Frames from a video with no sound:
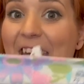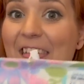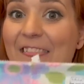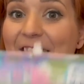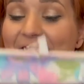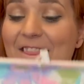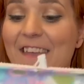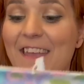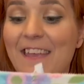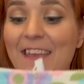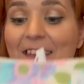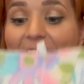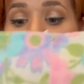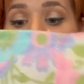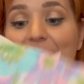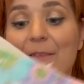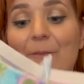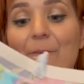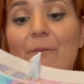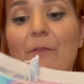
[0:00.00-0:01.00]

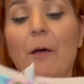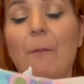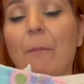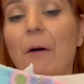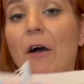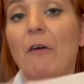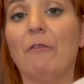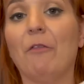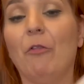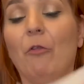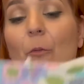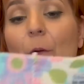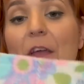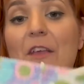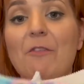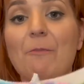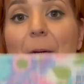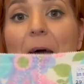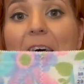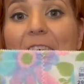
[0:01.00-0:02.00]
these, apart from the
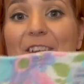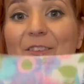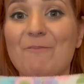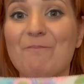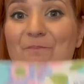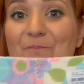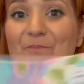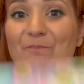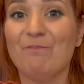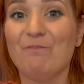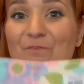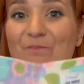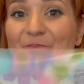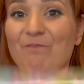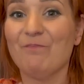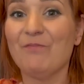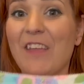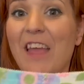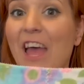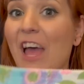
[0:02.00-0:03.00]
waistband,
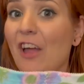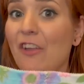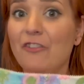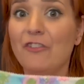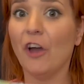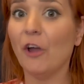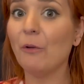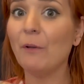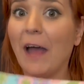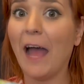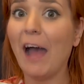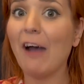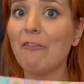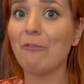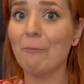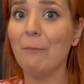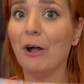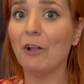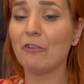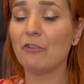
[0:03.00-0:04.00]
don't have
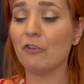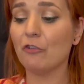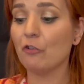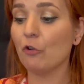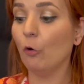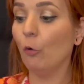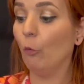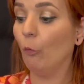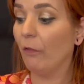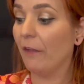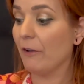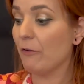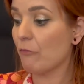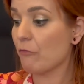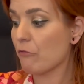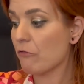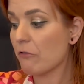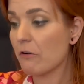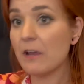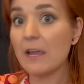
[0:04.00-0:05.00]
much at all. They
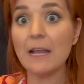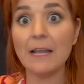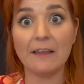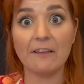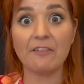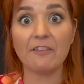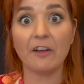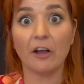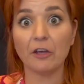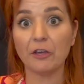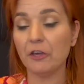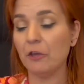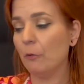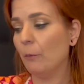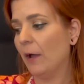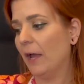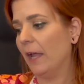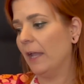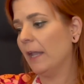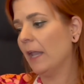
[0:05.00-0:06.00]
really suck you
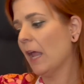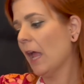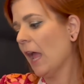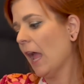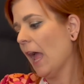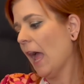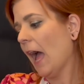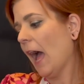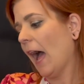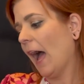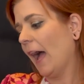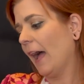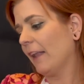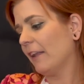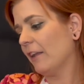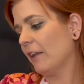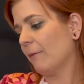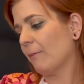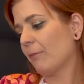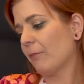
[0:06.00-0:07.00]
in.
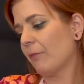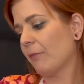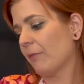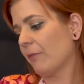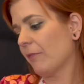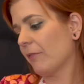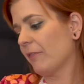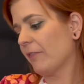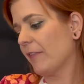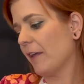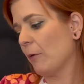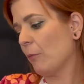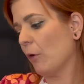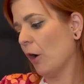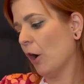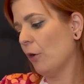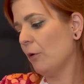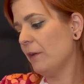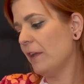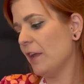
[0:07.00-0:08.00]
And they were
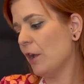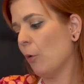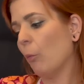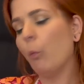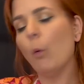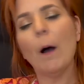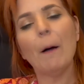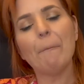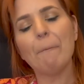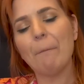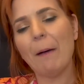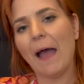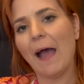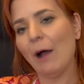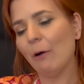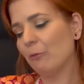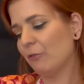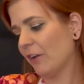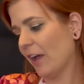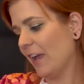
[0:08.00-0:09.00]
only
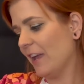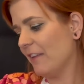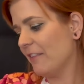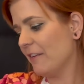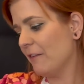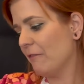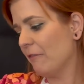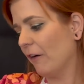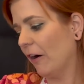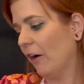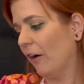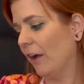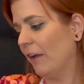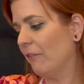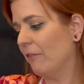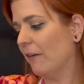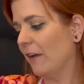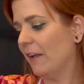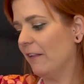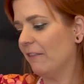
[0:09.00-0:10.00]

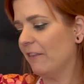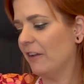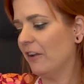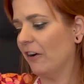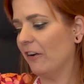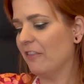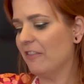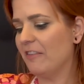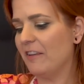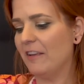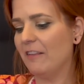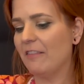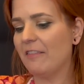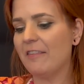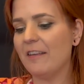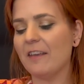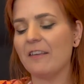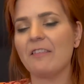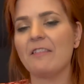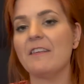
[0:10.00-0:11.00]
£1.85 in the
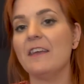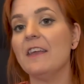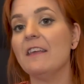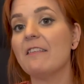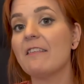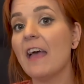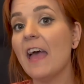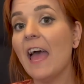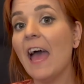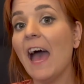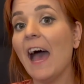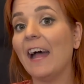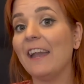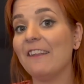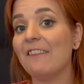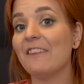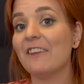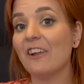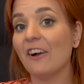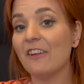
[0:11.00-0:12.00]
1960s. And
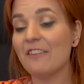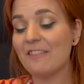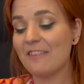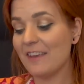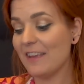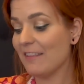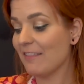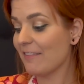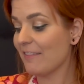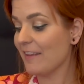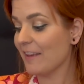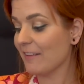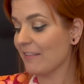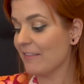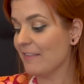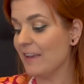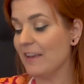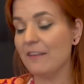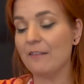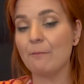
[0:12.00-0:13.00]
in the
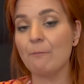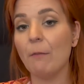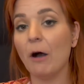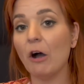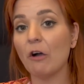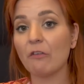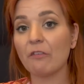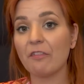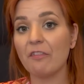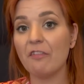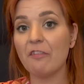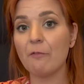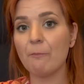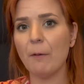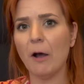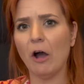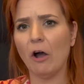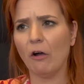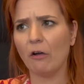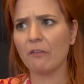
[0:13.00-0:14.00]
1960s, Marks and
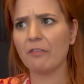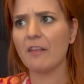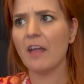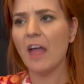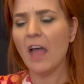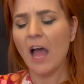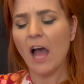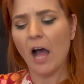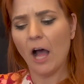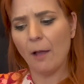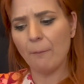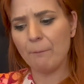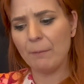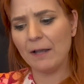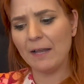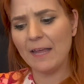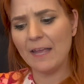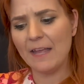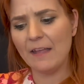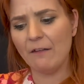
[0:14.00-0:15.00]
Sparks, I
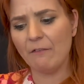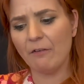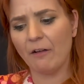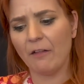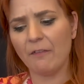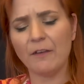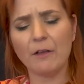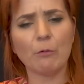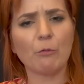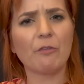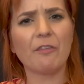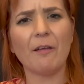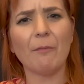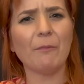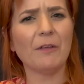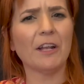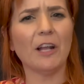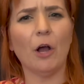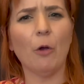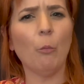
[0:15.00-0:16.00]
think it was
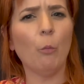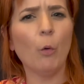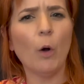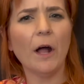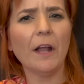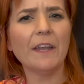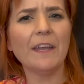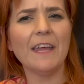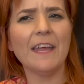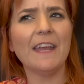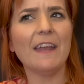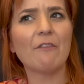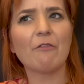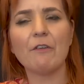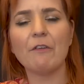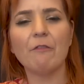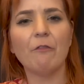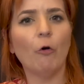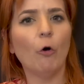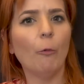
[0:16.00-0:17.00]
something like 1 in
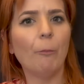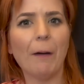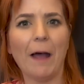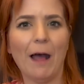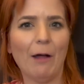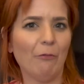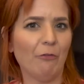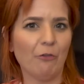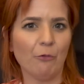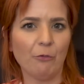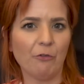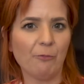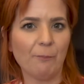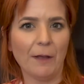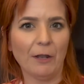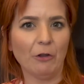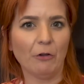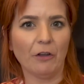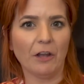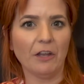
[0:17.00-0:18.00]
every £4 that was
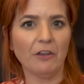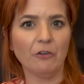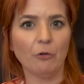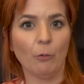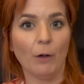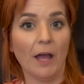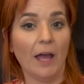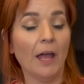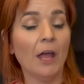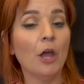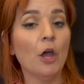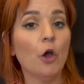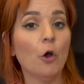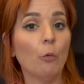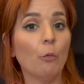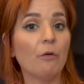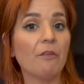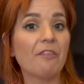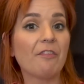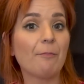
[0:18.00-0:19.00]
spent on underwear
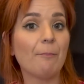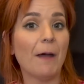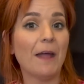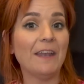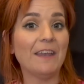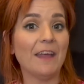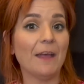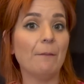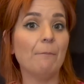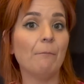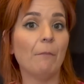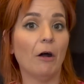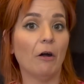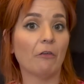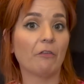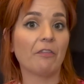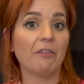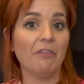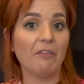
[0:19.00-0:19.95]
was spent in Marks and